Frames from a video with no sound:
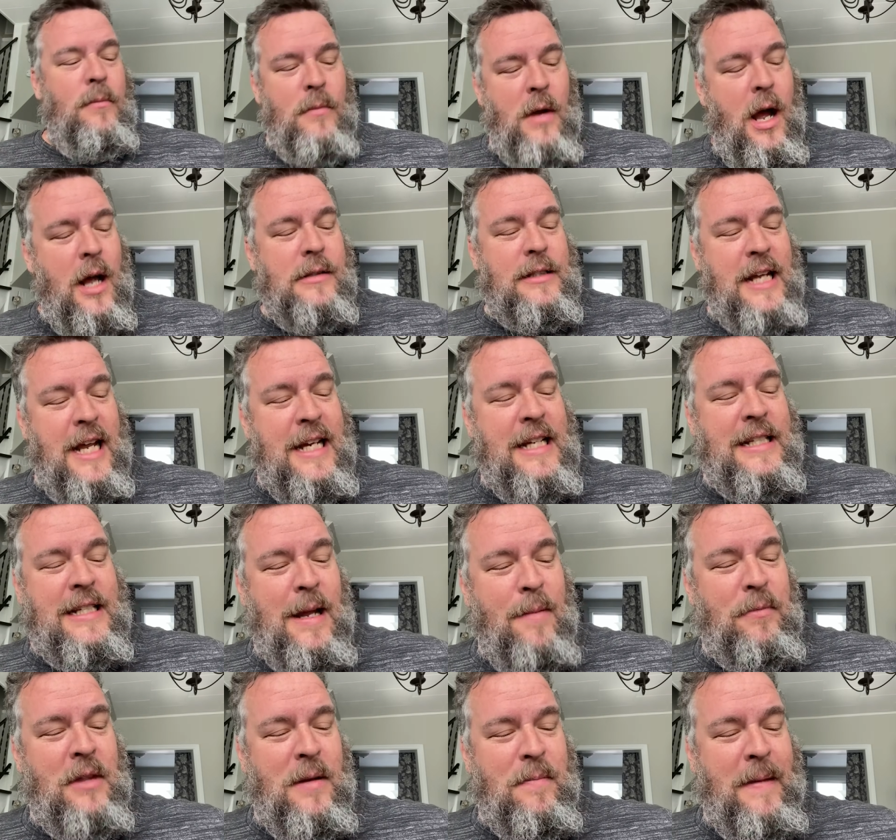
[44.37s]
I'll tell you
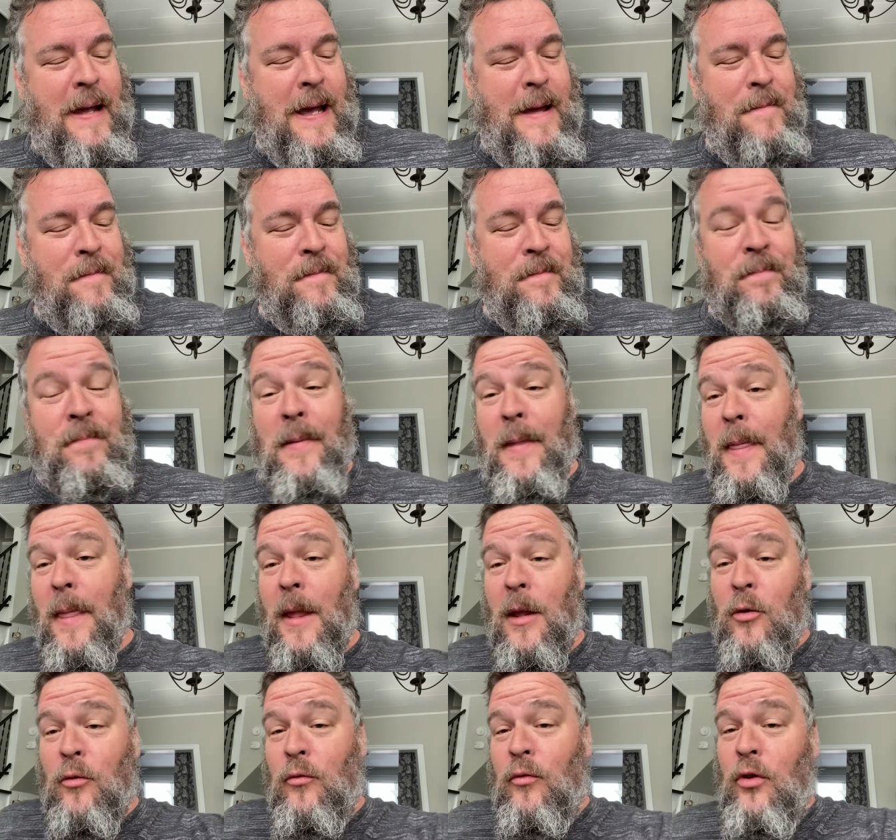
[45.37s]
something, ma'am.
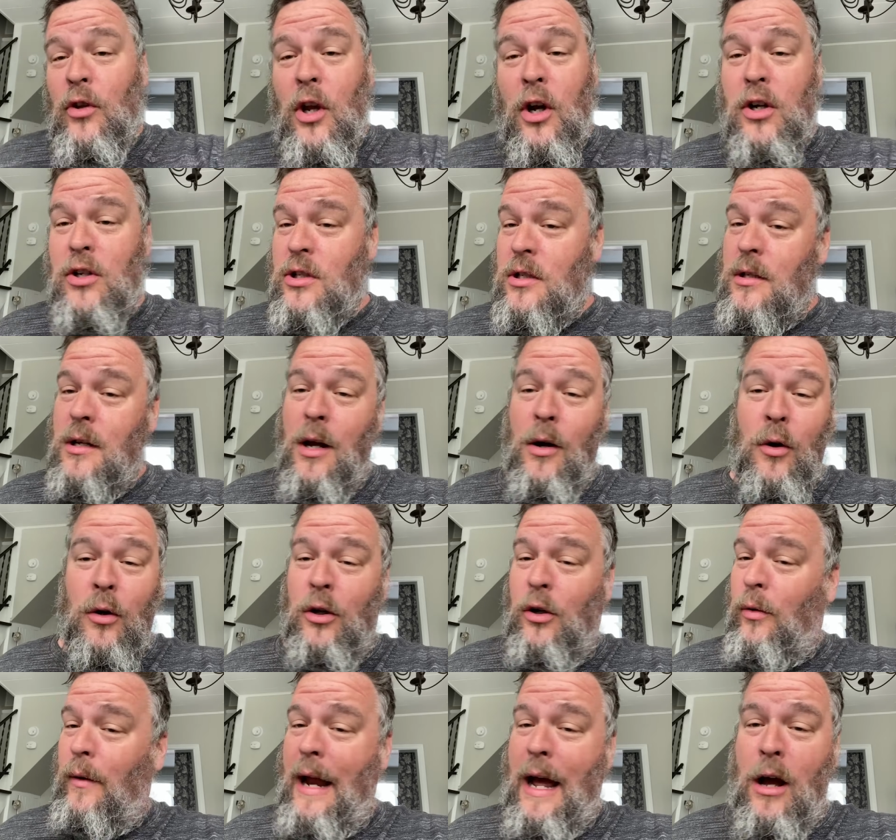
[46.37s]
There's no
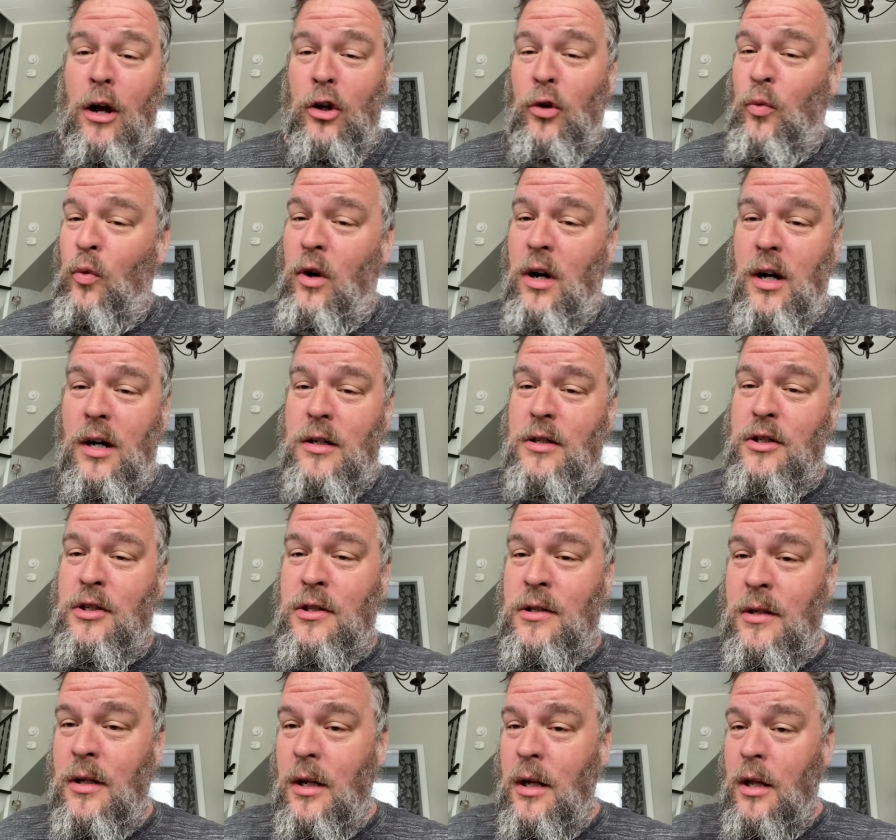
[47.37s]
crowd
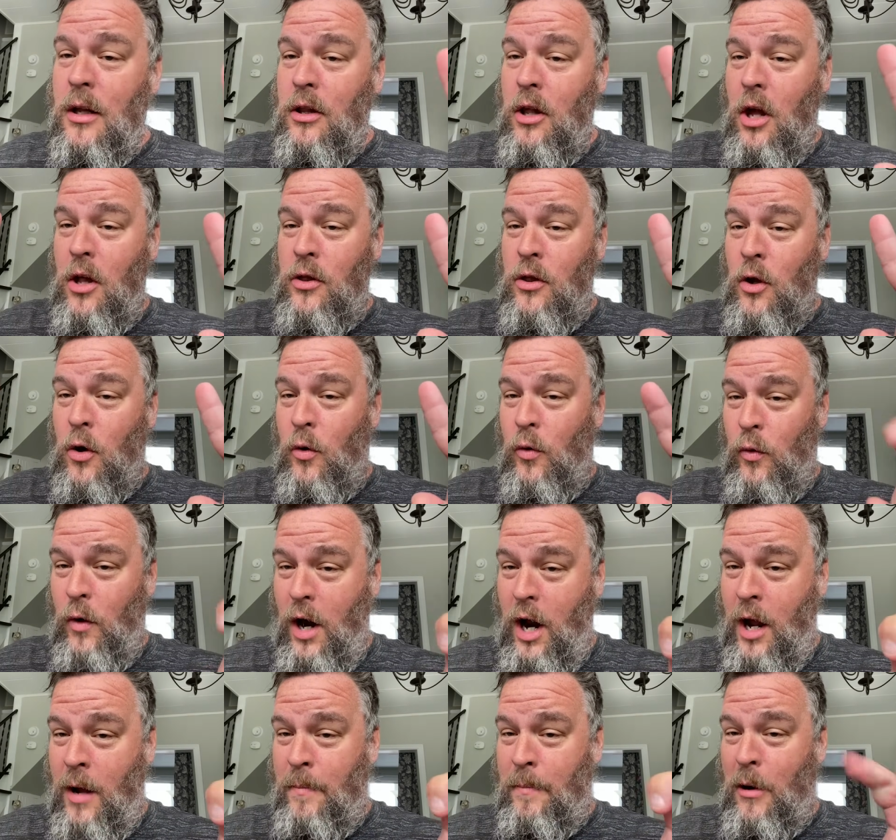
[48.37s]
worse than the
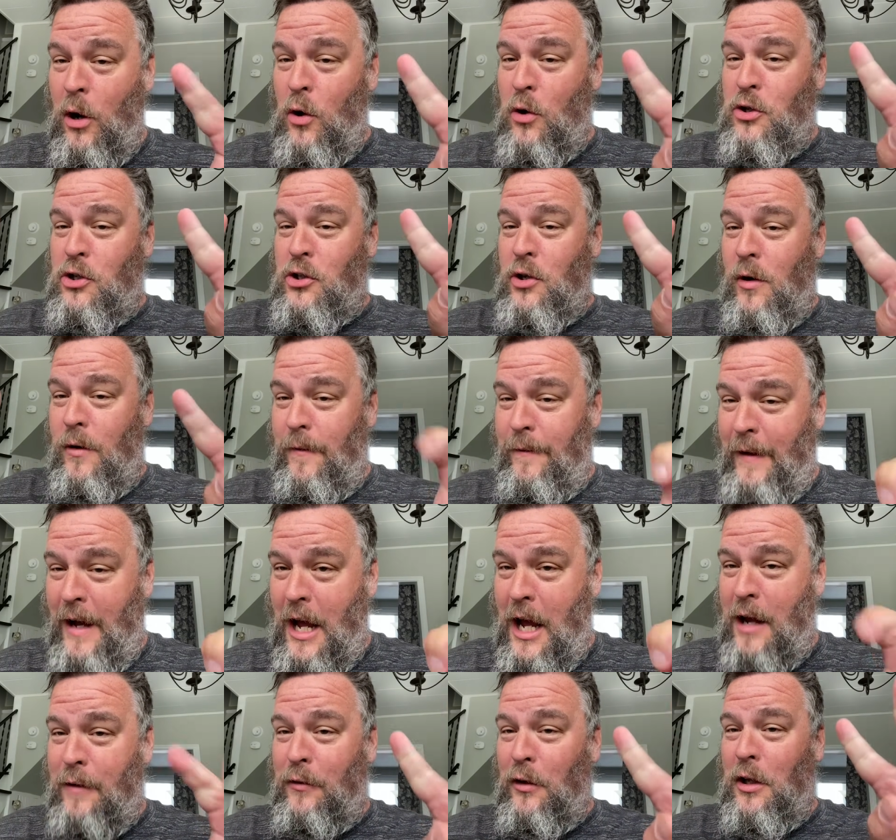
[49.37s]
Rambo
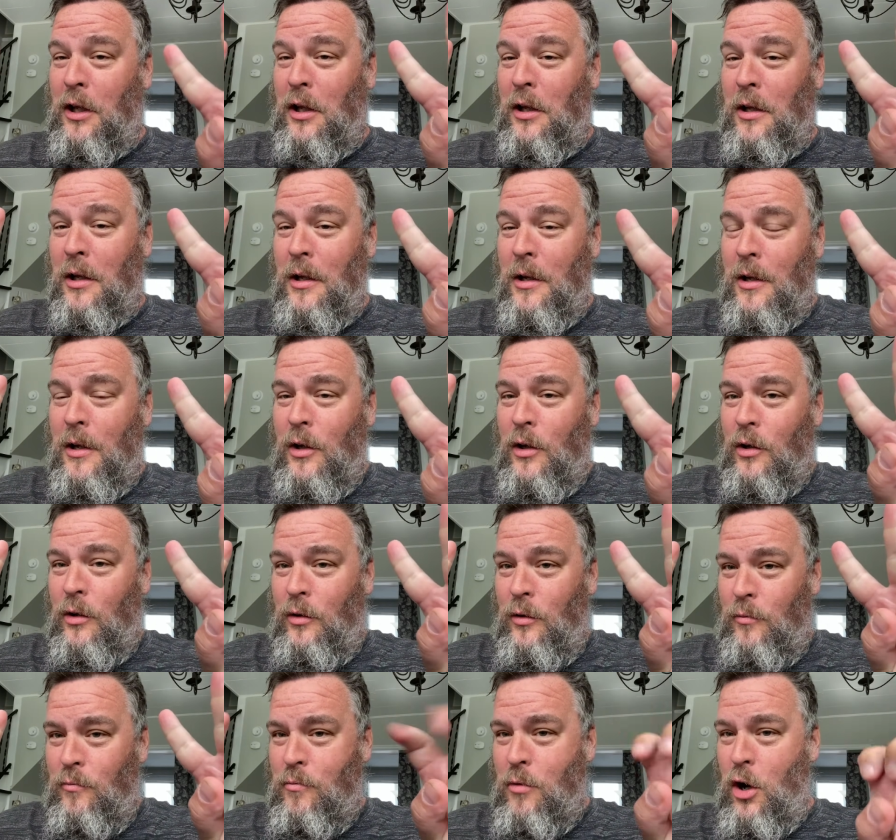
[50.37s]
survival
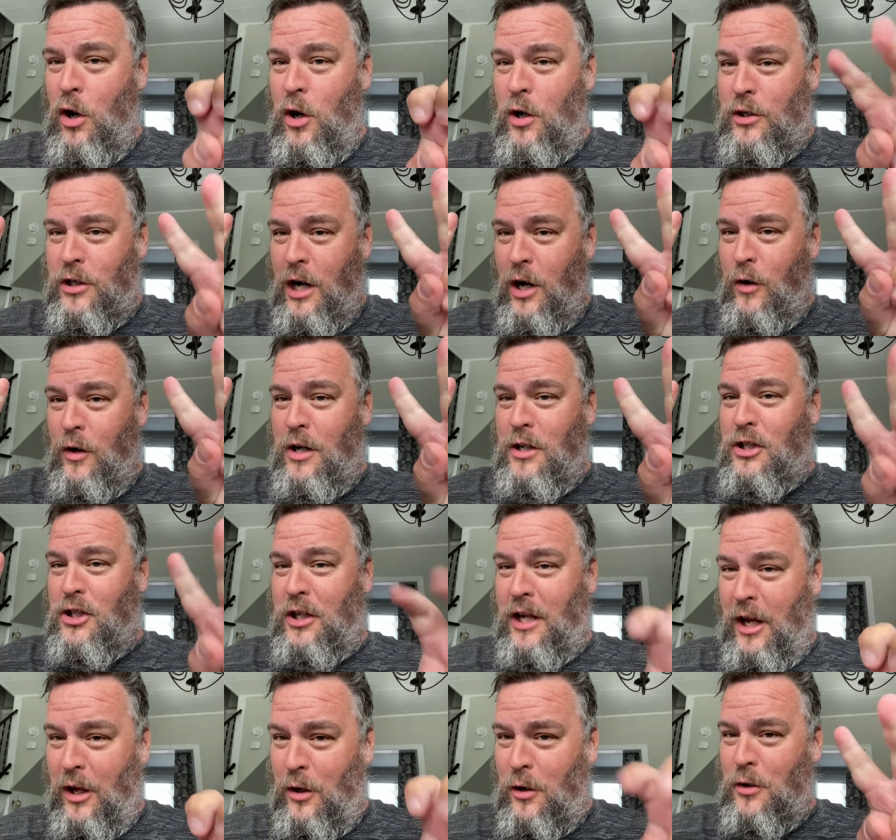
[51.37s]
military
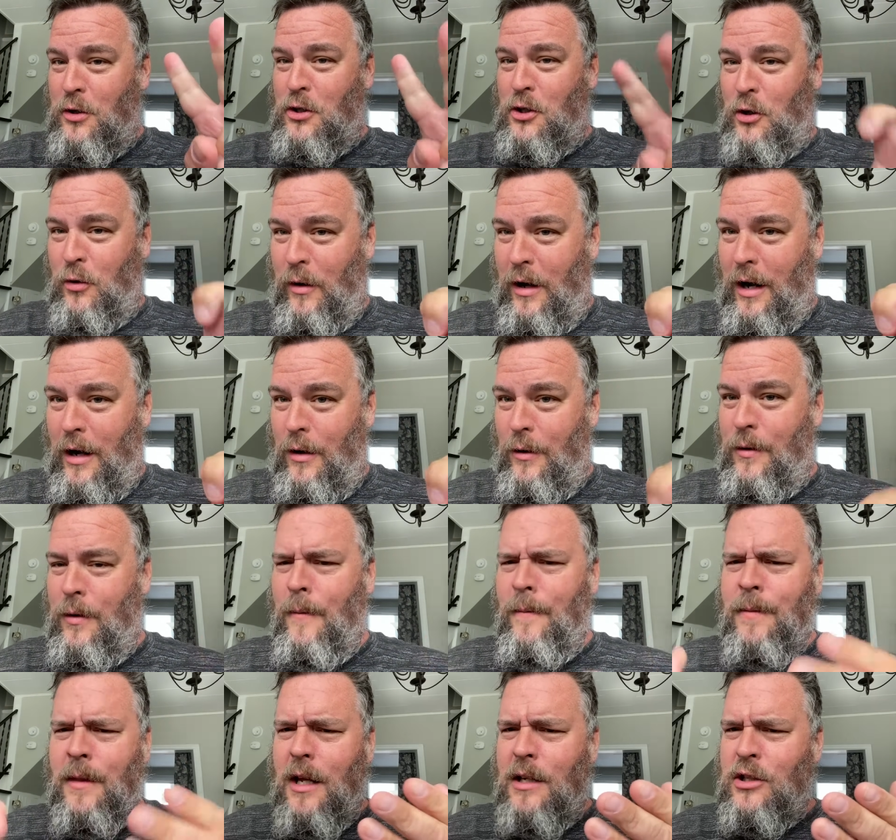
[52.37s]
skills crowd.
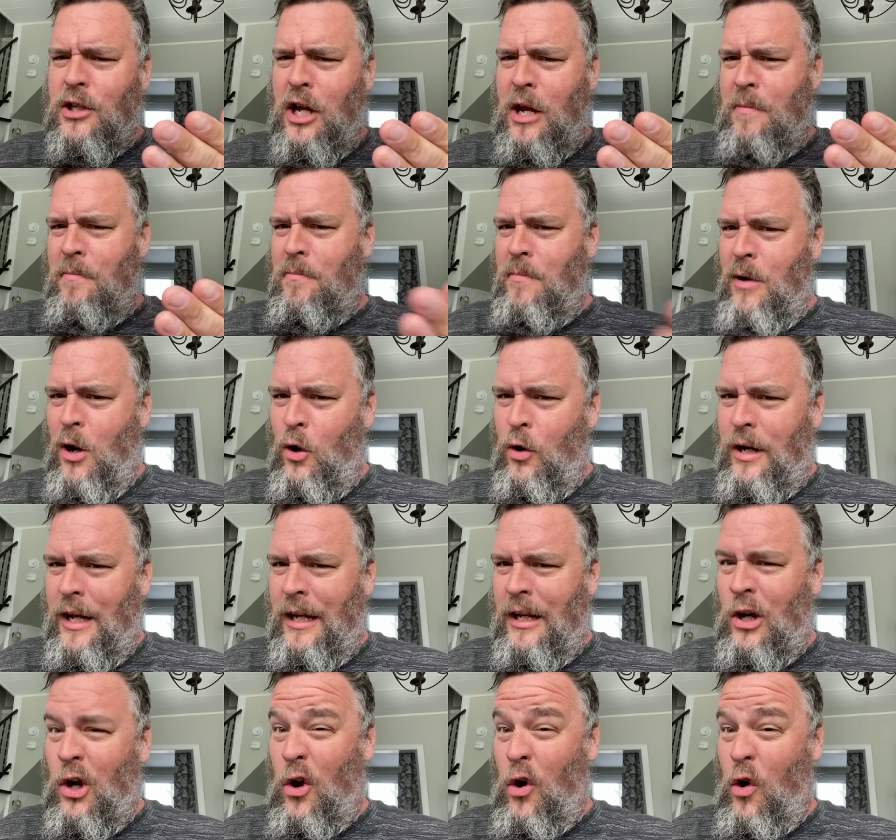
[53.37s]
It's
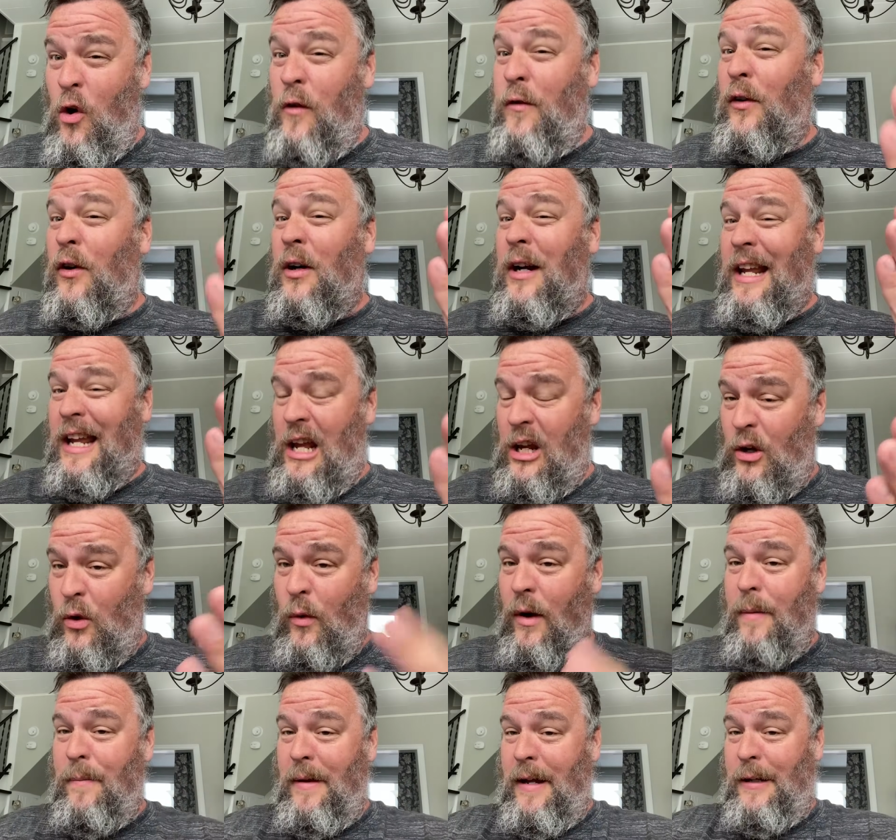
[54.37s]
emoting over
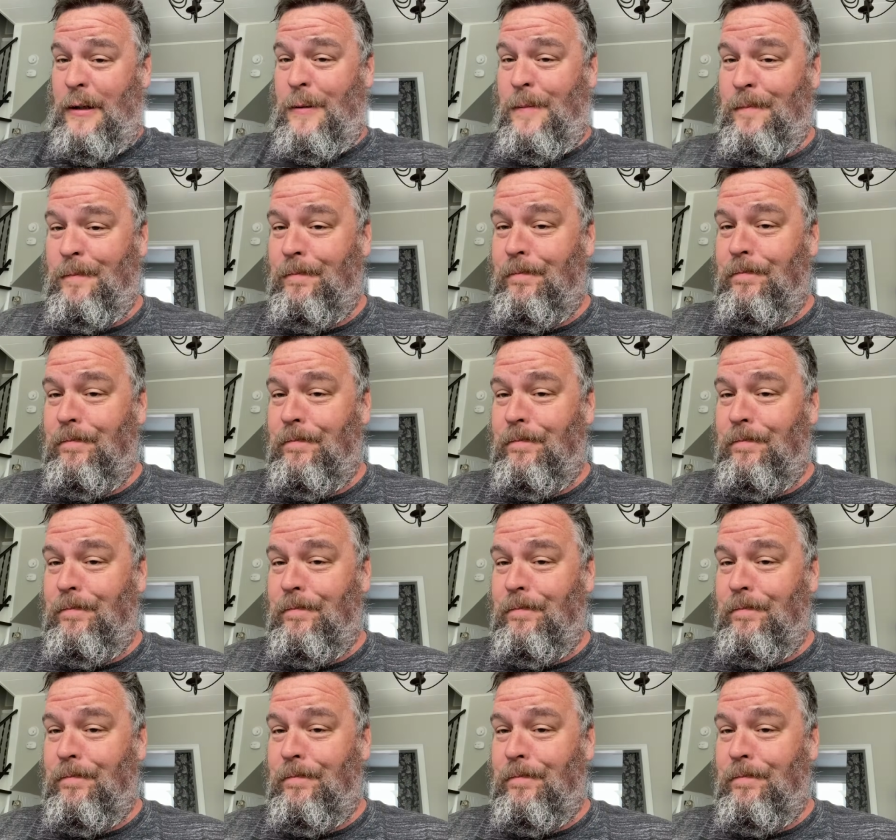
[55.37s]
equipment.